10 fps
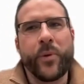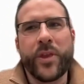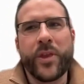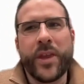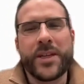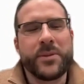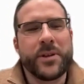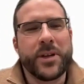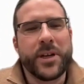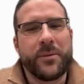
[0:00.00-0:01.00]
that, as we
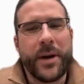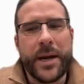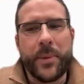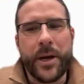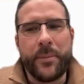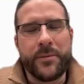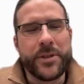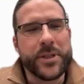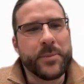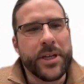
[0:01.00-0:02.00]
look into wrap up, I'd
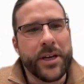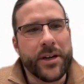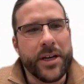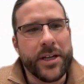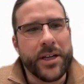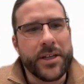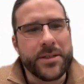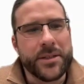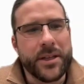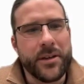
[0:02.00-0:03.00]
just be
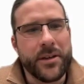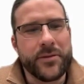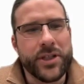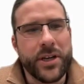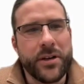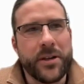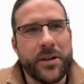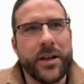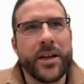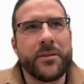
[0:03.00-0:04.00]
curious, you've shared a
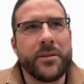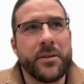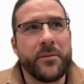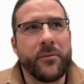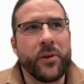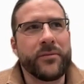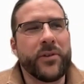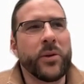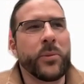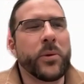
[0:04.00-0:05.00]
lot in a really
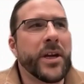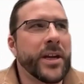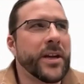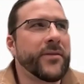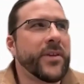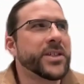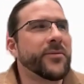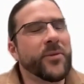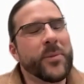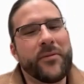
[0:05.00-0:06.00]
vulnerable way. And I've actually,
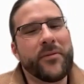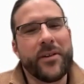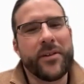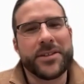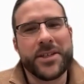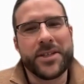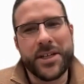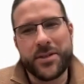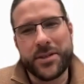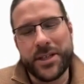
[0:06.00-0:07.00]
for me, found it such an
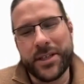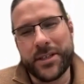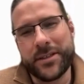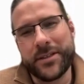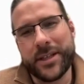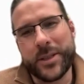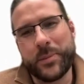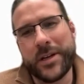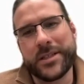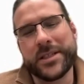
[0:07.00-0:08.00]
interesting
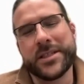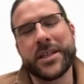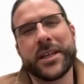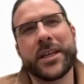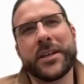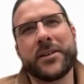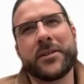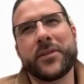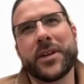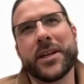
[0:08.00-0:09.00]
experience listening in
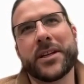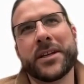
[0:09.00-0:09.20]
of like